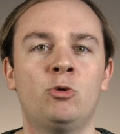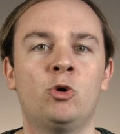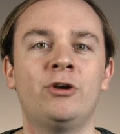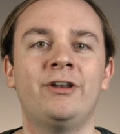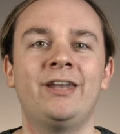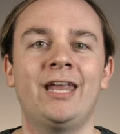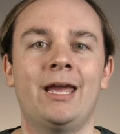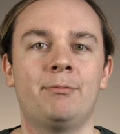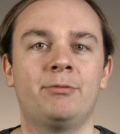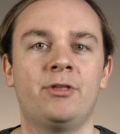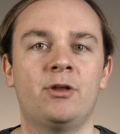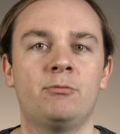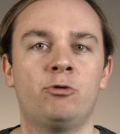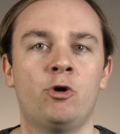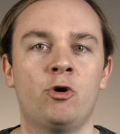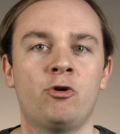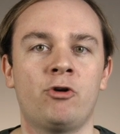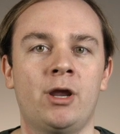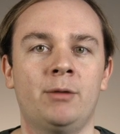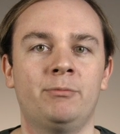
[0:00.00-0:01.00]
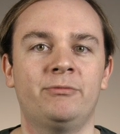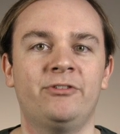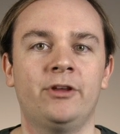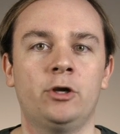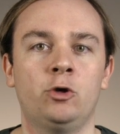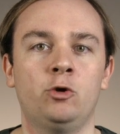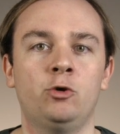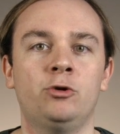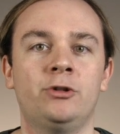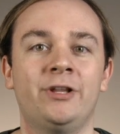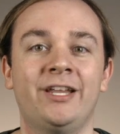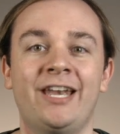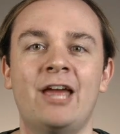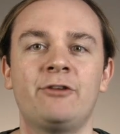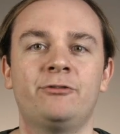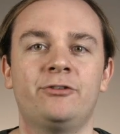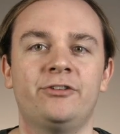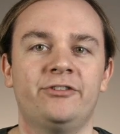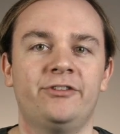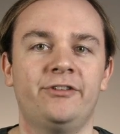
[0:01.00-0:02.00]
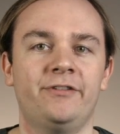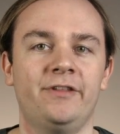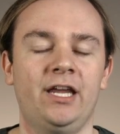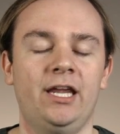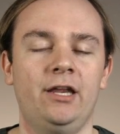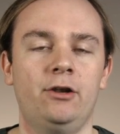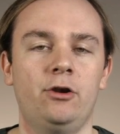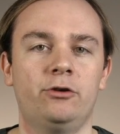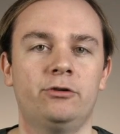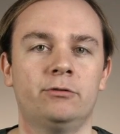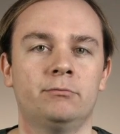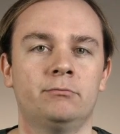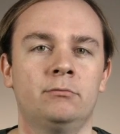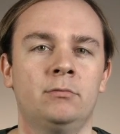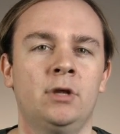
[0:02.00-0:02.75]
more in depth on programs that Google announces in the keynote.